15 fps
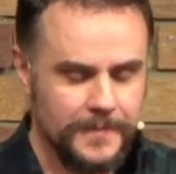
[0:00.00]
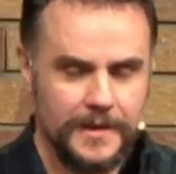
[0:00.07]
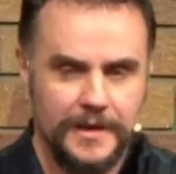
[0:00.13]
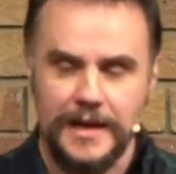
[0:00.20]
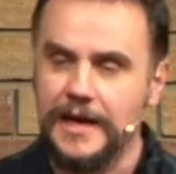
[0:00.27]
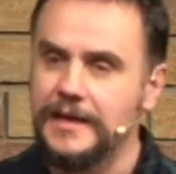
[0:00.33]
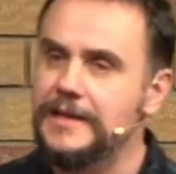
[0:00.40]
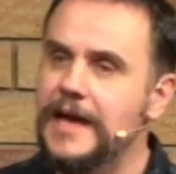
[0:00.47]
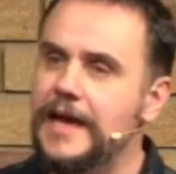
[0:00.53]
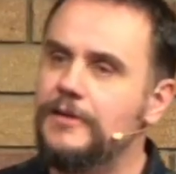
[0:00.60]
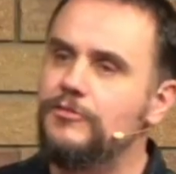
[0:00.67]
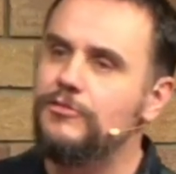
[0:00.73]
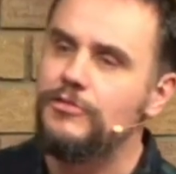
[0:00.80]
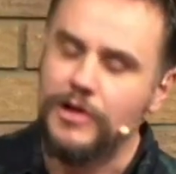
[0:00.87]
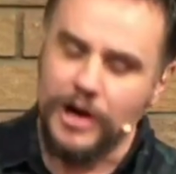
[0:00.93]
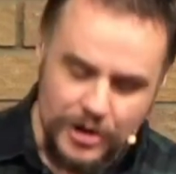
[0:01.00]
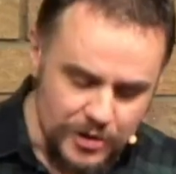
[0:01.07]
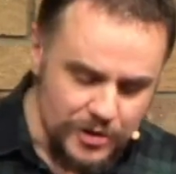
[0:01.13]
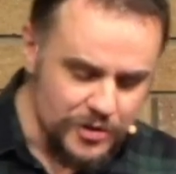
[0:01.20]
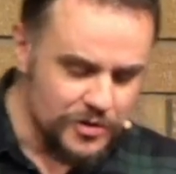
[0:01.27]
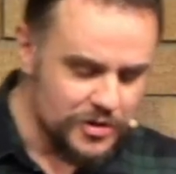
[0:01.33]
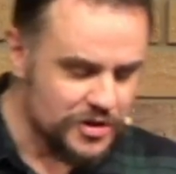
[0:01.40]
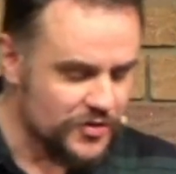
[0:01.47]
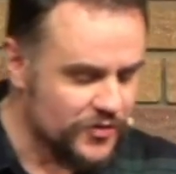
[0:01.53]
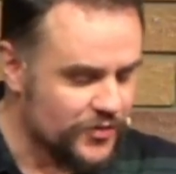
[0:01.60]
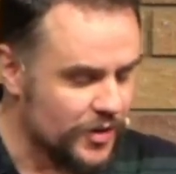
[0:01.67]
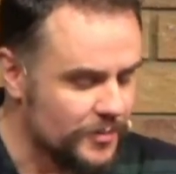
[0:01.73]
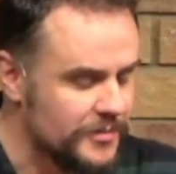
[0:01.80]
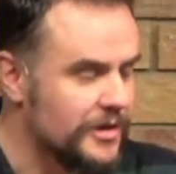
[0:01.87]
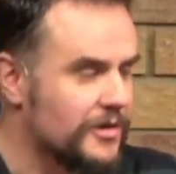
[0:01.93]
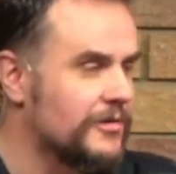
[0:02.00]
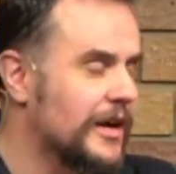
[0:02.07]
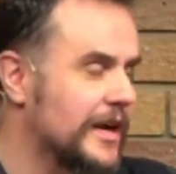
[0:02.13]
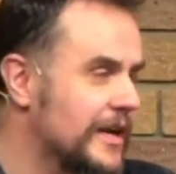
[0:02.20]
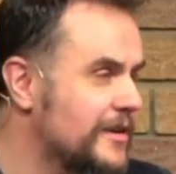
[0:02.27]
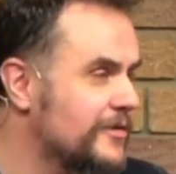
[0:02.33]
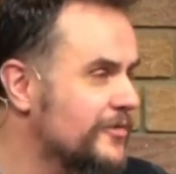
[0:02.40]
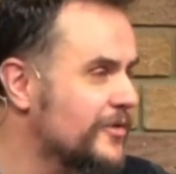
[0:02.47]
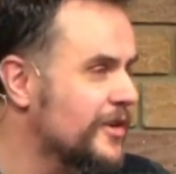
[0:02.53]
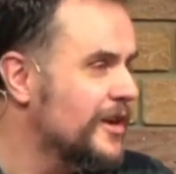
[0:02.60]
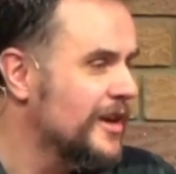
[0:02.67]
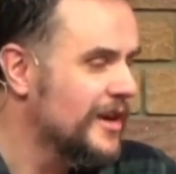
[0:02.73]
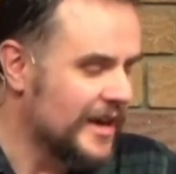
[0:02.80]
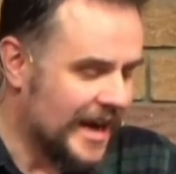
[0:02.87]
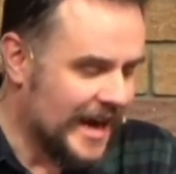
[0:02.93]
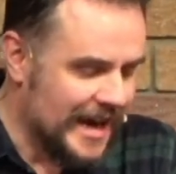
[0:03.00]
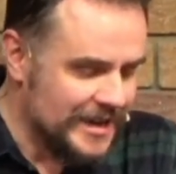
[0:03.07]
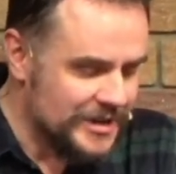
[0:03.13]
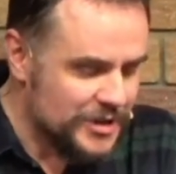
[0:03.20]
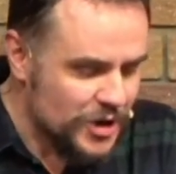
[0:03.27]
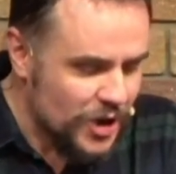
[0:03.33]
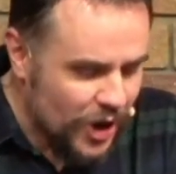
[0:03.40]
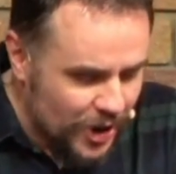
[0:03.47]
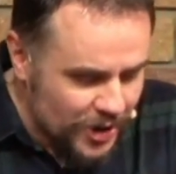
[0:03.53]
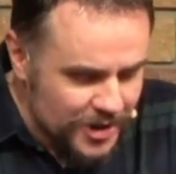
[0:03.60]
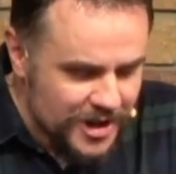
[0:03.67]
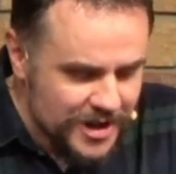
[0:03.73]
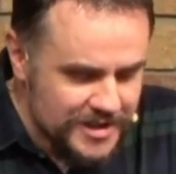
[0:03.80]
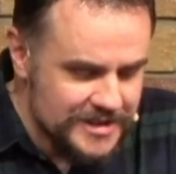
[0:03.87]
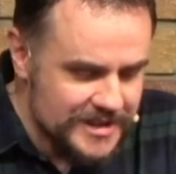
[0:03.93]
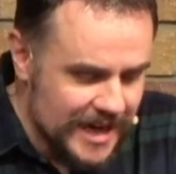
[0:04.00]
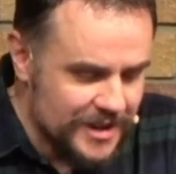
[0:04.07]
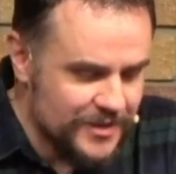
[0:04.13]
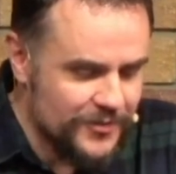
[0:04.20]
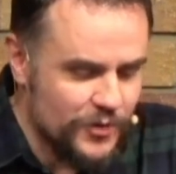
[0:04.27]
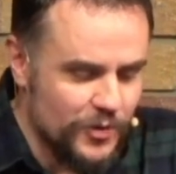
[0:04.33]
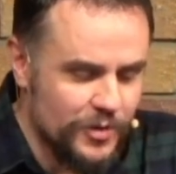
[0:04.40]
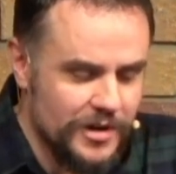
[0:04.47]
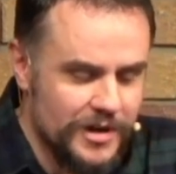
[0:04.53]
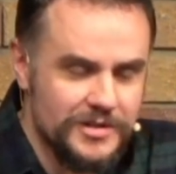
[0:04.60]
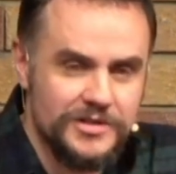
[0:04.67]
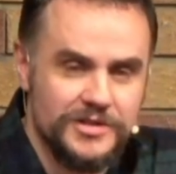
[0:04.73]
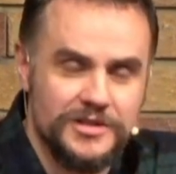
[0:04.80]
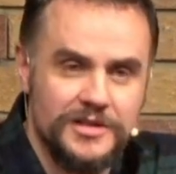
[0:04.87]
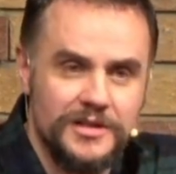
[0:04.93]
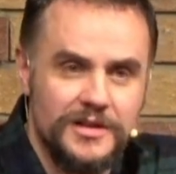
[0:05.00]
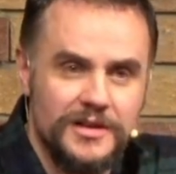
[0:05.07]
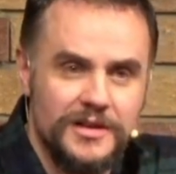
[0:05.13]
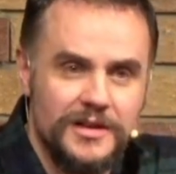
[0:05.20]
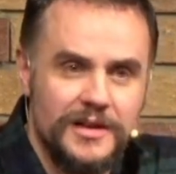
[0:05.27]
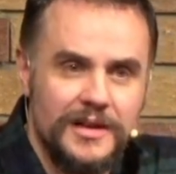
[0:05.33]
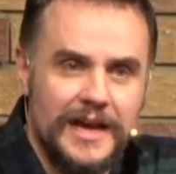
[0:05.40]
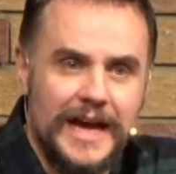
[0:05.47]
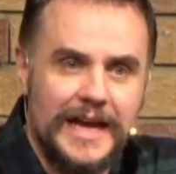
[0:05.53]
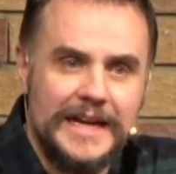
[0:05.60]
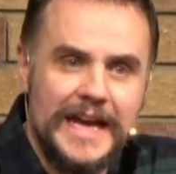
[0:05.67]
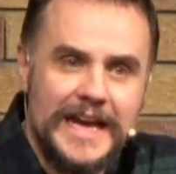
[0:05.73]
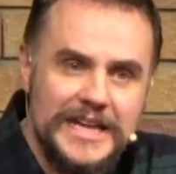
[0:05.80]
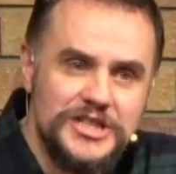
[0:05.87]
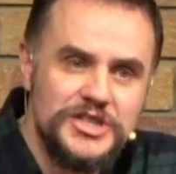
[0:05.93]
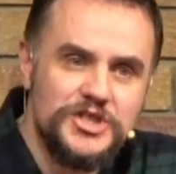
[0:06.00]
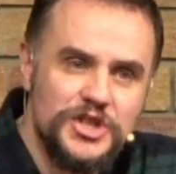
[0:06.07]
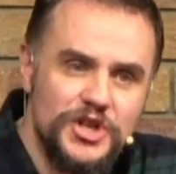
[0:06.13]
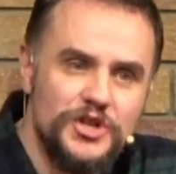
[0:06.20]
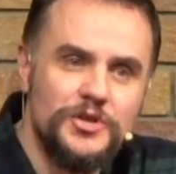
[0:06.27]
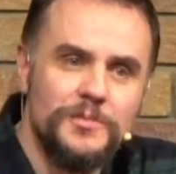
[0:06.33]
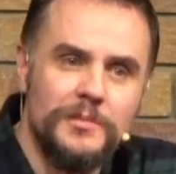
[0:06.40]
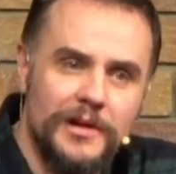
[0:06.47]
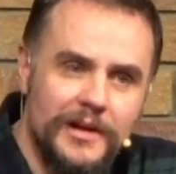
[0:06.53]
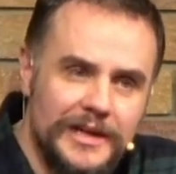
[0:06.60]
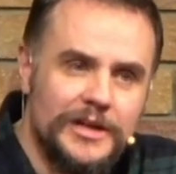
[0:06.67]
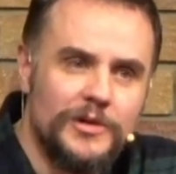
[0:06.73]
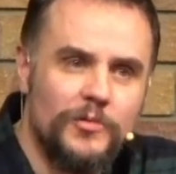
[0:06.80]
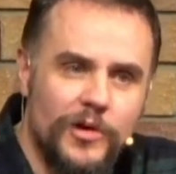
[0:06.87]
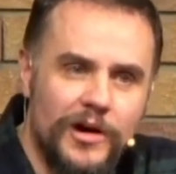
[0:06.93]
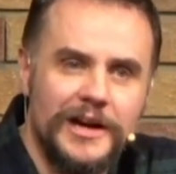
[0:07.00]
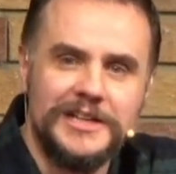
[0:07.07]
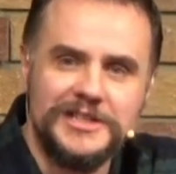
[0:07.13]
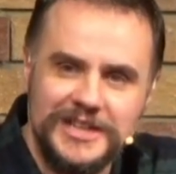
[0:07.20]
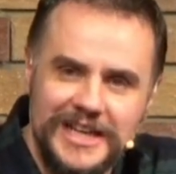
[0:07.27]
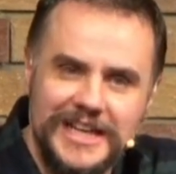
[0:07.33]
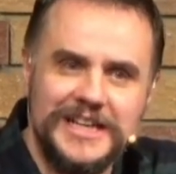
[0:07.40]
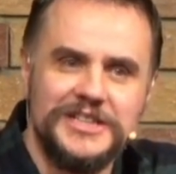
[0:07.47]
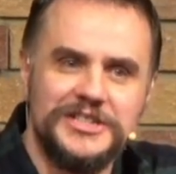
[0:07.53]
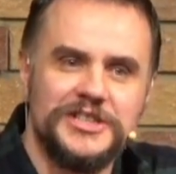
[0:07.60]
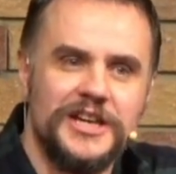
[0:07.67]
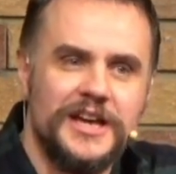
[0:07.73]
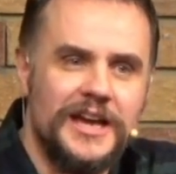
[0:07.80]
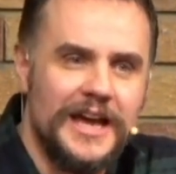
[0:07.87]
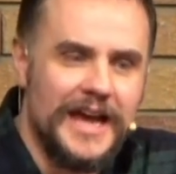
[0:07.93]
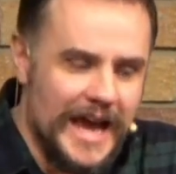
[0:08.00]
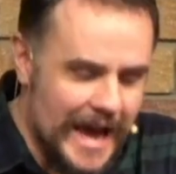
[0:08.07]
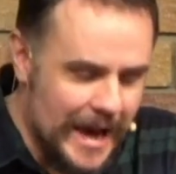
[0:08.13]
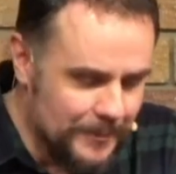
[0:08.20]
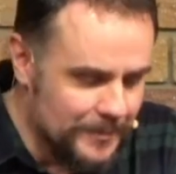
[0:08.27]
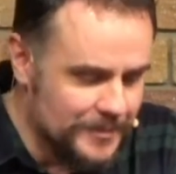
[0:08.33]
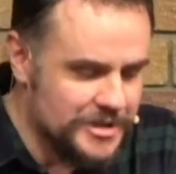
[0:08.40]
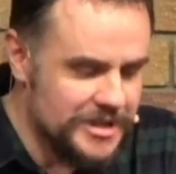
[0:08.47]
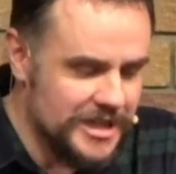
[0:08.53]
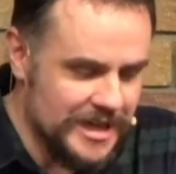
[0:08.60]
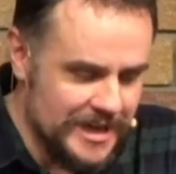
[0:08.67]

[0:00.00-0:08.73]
and then rose from the grave and conquered death for us. And his tomb likewise is empty.